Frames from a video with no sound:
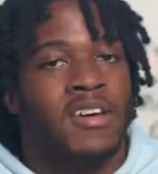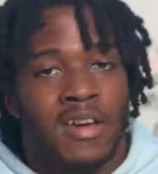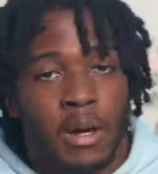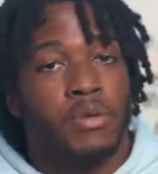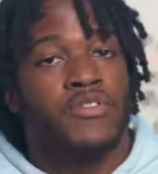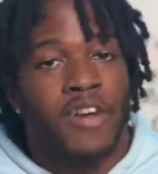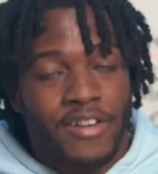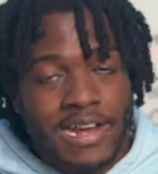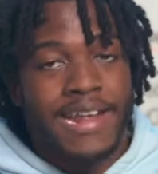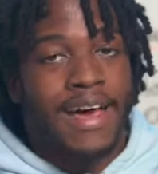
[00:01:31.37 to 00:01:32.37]
It was
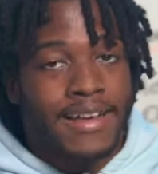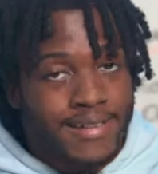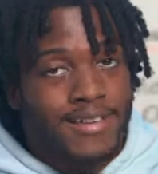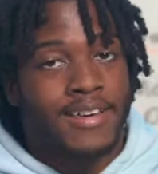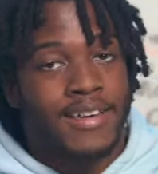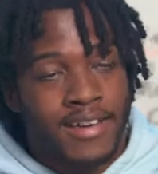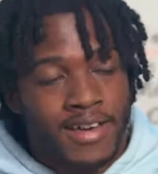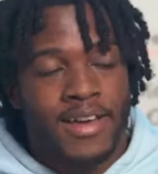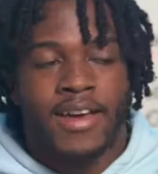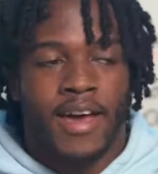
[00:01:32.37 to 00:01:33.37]
very nasty,
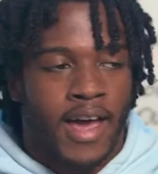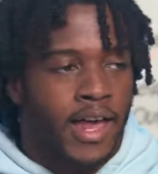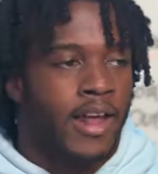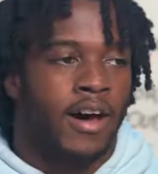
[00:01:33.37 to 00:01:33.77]
and